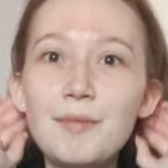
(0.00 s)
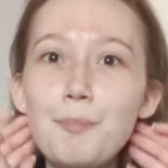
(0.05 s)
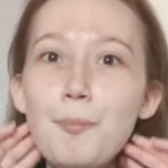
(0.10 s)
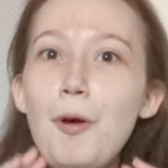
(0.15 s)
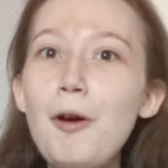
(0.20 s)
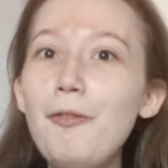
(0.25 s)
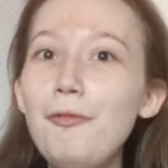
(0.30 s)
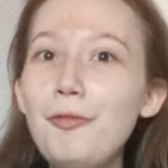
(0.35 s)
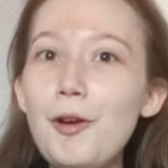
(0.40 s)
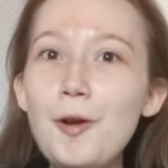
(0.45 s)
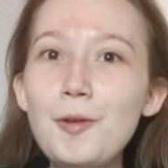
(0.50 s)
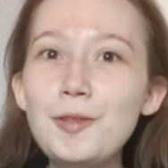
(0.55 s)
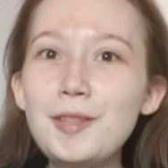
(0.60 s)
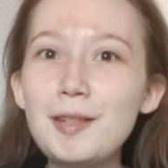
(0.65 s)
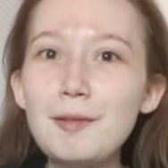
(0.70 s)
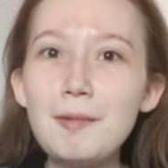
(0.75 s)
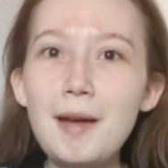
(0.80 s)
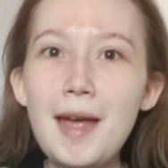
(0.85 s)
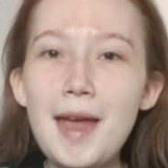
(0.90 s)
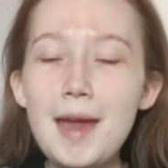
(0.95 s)
put phones
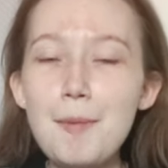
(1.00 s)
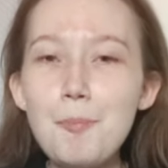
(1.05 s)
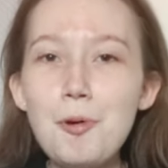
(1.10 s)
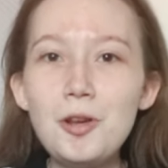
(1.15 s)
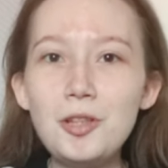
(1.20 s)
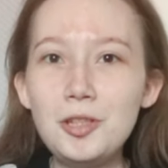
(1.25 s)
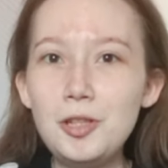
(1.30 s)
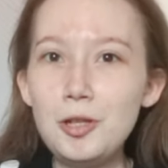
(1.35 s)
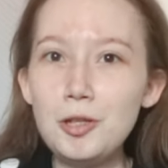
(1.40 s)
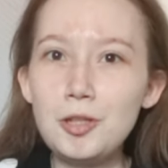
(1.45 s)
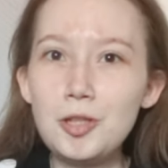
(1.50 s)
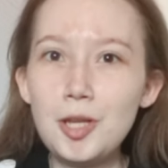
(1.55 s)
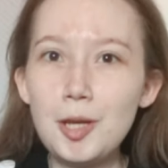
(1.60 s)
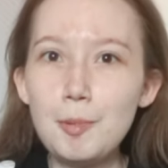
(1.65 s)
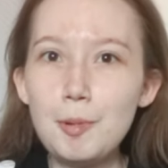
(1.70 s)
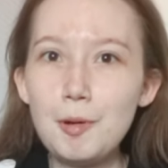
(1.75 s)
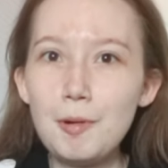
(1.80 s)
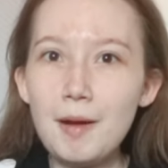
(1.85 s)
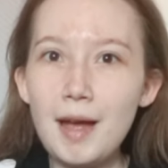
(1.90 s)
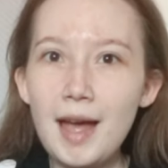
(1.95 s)
away, put
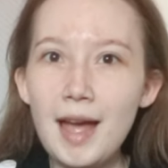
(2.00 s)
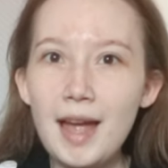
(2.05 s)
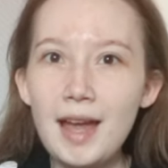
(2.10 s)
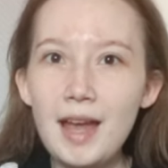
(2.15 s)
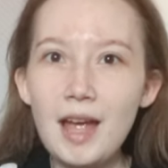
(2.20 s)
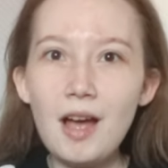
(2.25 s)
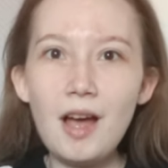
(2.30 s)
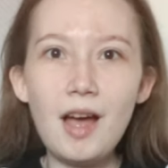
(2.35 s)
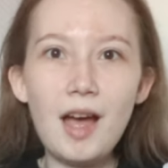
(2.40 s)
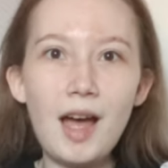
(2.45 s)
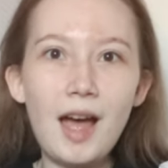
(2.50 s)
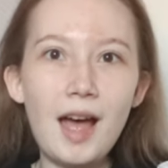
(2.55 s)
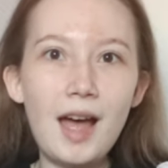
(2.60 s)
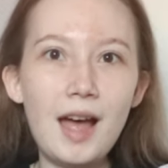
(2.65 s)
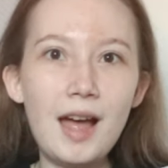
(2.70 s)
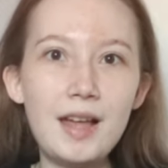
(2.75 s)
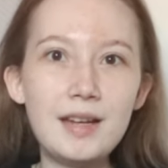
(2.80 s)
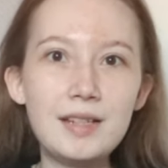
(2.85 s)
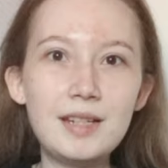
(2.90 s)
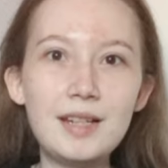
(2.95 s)
YouTube away,
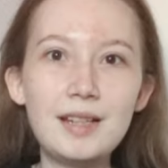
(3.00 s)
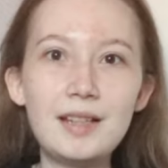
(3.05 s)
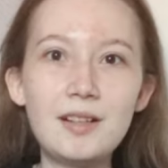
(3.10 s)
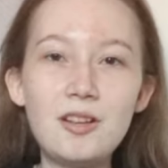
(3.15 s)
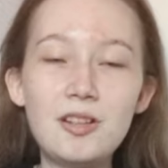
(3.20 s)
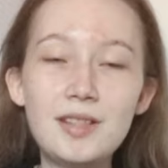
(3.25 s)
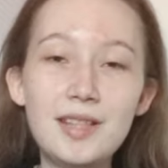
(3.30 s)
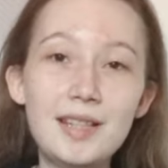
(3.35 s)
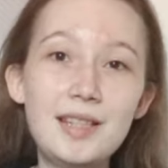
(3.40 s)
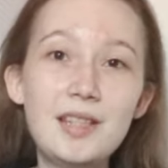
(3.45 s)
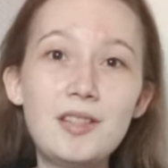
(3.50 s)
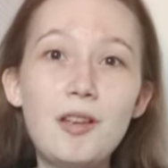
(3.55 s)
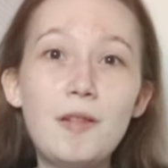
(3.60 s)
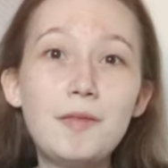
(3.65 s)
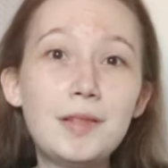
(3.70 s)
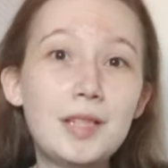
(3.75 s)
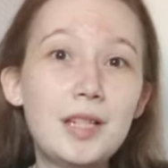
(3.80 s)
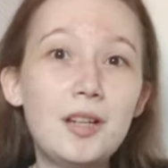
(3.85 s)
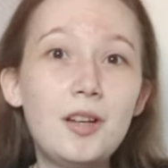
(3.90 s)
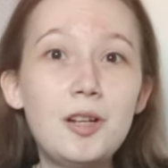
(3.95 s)
and because this is
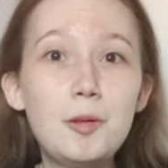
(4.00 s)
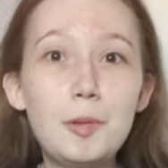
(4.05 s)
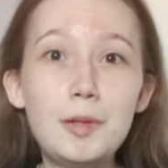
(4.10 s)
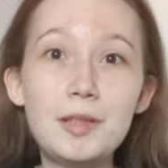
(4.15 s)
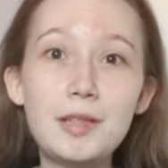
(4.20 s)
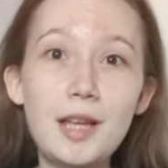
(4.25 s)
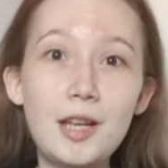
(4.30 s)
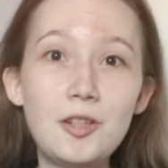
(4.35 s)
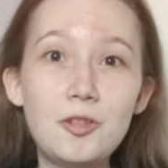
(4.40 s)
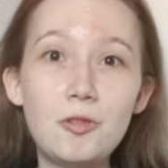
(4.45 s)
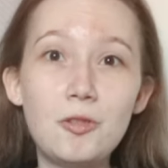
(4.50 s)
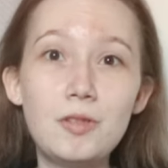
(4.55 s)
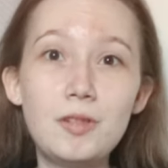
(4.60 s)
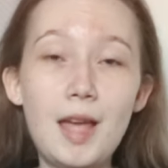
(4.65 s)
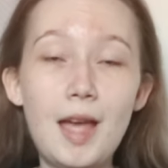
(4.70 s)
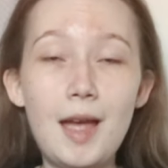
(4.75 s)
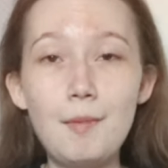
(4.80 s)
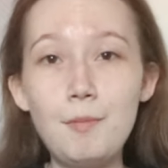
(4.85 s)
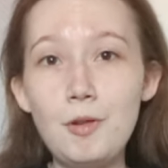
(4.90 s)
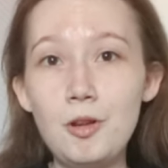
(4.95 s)
obviously going to be scheduled,
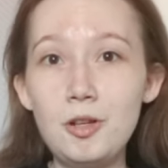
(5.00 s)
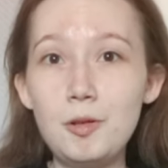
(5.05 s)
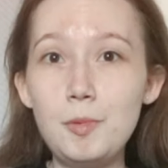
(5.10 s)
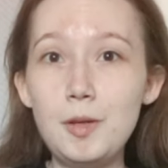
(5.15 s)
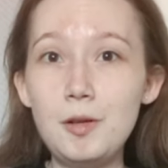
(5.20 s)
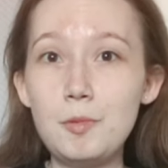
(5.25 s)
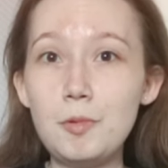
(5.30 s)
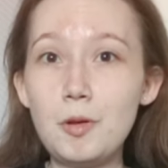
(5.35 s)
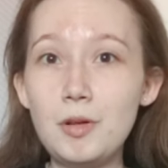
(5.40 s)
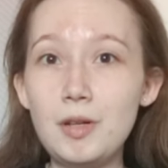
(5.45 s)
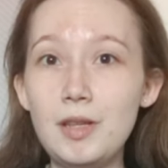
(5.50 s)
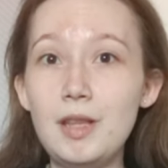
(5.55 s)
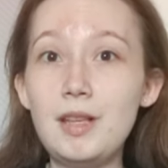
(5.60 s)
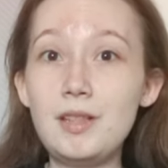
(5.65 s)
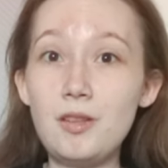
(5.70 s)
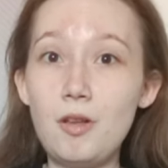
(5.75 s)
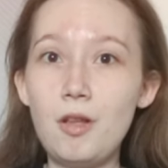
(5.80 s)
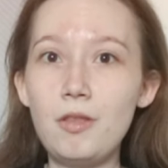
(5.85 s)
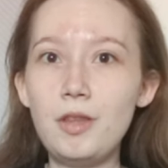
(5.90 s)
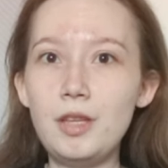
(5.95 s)
I'm not going to be uploading
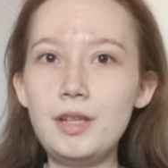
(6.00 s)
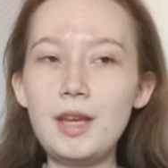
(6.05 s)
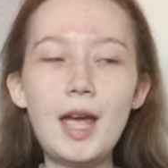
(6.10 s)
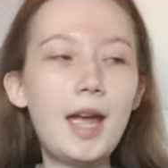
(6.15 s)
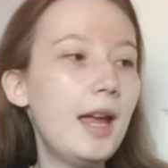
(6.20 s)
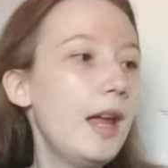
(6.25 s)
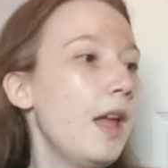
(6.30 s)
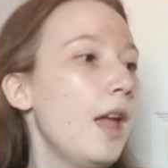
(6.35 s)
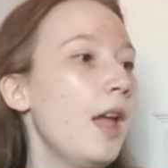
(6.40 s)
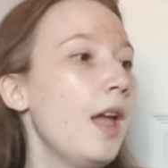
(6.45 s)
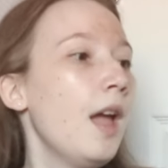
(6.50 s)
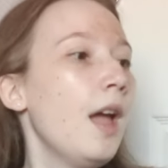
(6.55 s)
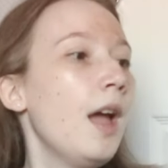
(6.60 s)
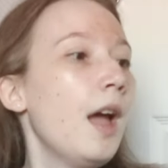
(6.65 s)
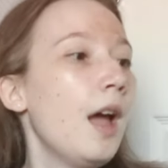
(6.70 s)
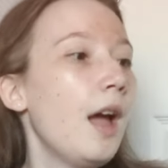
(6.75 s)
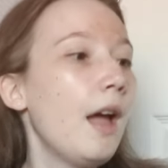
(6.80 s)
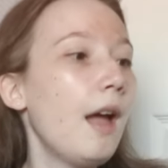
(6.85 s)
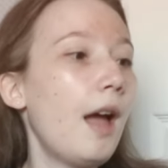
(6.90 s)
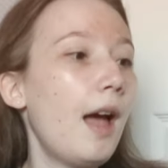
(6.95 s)
this on the day.
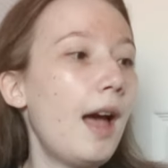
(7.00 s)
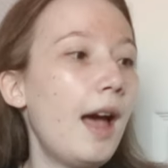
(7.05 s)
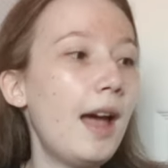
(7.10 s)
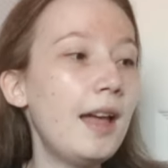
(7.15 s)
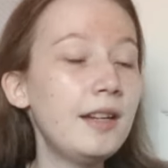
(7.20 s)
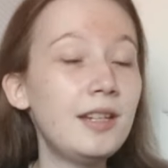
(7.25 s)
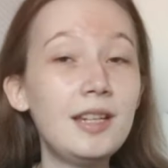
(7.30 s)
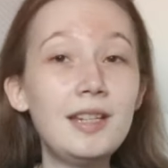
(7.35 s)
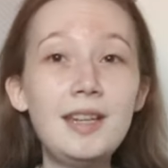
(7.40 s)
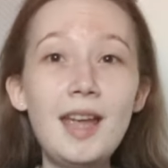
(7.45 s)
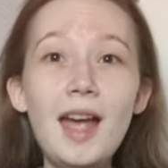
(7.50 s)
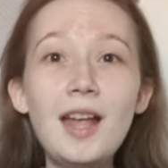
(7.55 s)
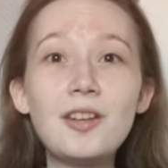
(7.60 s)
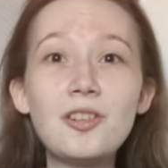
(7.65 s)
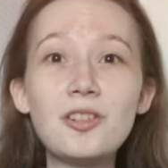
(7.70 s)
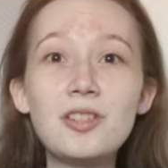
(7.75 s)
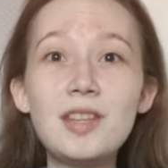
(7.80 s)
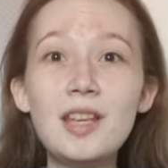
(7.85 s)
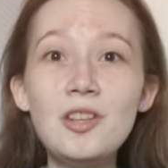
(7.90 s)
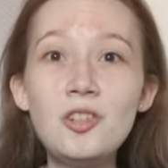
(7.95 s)
And yeah,
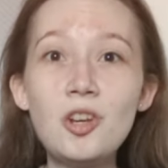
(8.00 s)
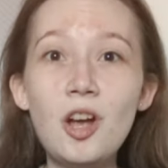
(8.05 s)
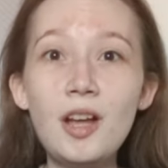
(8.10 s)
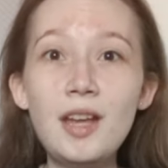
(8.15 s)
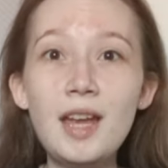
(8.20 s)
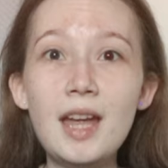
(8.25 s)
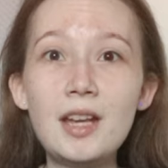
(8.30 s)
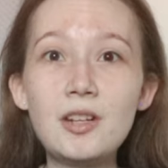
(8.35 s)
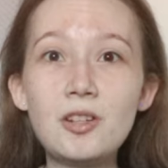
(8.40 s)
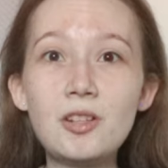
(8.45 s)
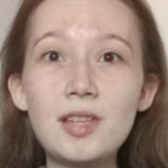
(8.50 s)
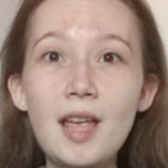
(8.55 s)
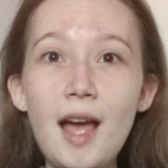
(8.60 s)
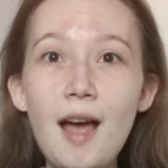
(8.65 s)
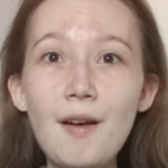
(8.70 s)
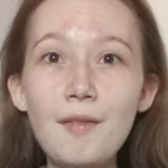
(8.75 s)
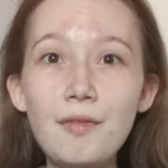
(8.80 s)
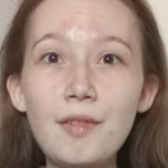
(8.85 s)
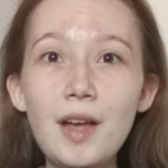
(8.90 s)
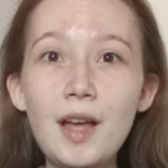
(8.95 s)
just enjoy it. Just
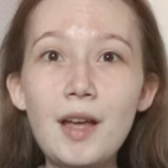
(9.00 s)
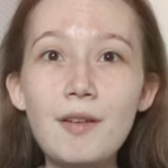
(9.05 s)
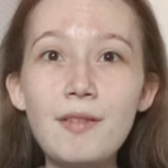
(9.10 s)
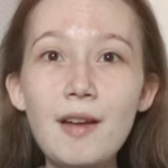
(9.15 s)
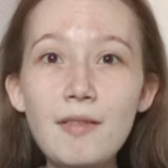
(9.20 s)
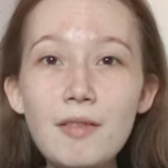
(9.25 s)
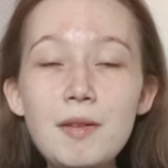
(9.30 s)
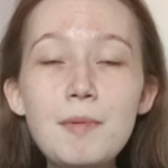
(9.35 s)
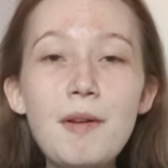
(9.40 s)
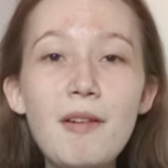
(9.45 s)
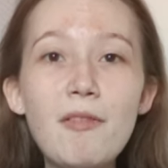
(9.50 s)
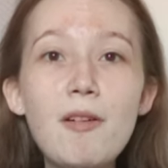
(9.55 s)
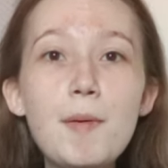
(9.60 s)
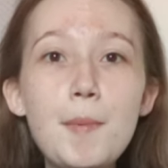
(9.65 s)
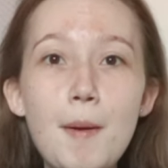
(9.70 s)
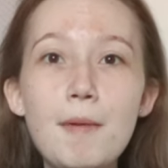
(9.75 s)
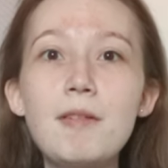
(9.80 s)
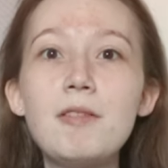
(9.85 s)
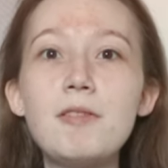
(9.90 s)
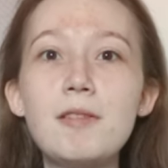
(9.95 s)
have a very, very
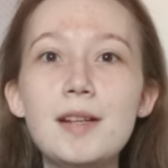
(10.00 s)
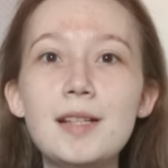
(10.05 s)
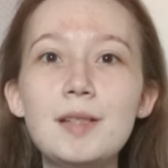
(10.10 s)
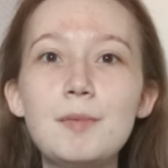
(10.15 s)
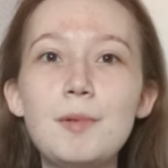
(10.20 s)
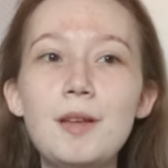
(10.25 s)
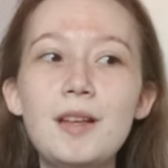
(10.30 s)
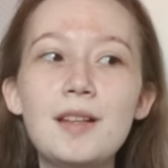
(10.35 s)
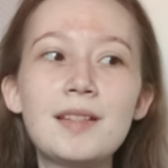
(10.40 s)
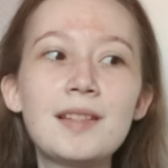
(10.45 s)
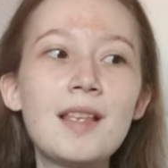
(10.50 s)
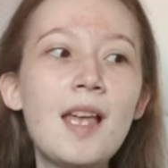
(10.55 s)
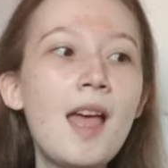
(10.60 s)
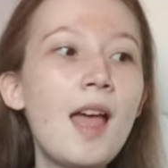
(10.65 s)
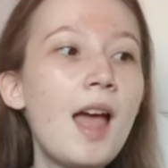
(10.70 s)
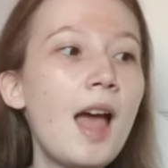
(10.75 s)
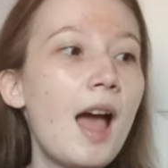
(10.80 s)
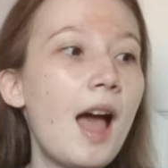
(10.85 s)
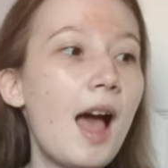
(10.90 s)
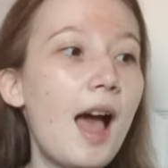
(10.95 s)
Merry Christmas.
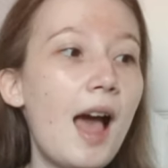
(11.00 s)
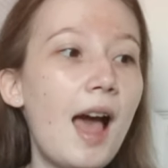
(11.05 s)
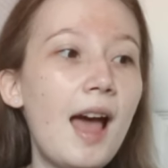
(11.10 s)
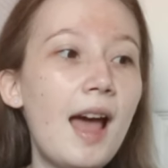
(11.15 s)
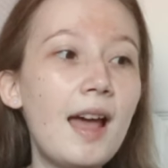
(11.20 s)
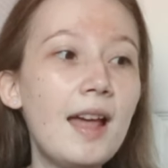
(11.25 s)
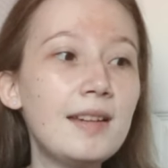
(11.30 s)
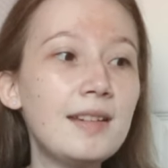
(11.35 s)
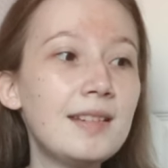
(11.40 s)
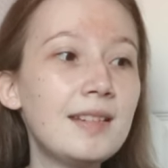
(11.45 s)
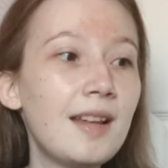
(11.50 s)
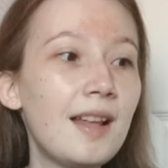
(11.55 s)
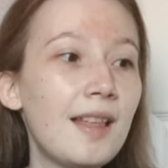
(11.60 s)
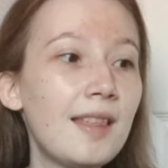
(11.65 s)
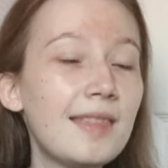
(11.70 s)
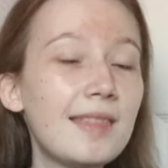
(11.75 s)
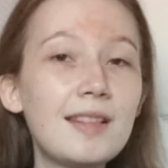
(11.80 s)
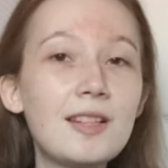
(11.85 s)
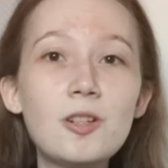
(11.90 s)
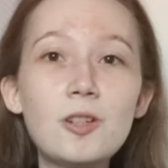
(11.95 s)
And
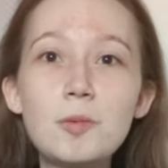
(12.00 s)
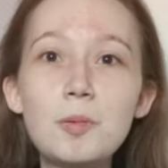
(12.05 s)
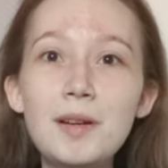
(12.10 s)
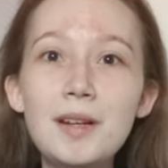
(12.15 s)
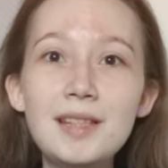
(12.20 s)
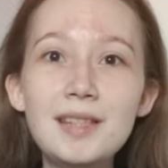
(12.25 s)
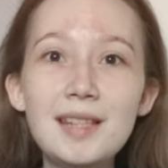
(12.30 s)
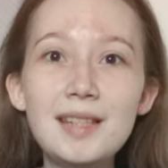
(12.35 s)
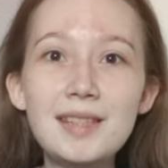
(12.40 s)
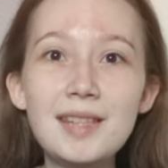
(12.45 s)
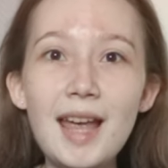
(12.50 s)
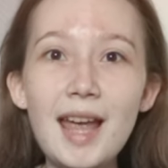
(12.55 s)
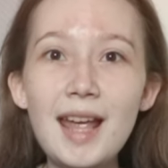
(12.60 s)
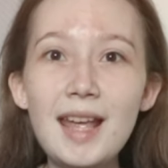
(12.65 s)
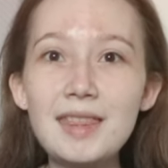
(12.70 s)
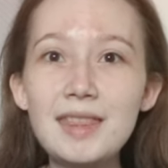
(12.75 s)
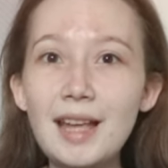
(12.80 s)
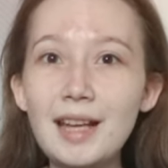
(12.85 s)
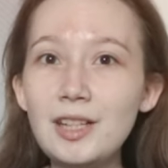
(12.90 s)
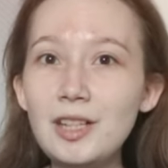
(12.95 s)
just wanted to
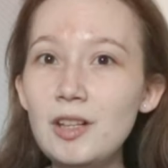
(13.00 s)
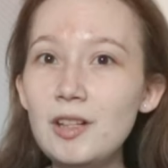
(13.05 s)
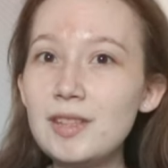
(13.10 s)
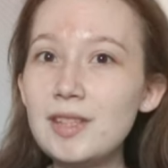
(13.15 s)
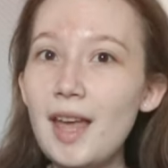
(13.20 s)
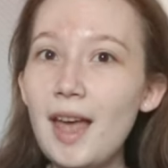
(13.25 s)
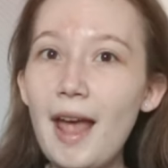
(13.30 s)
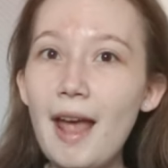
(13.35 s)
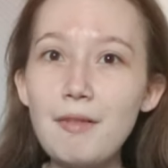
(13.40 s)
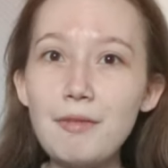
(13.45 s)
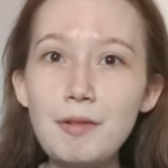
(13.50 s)
say thank you to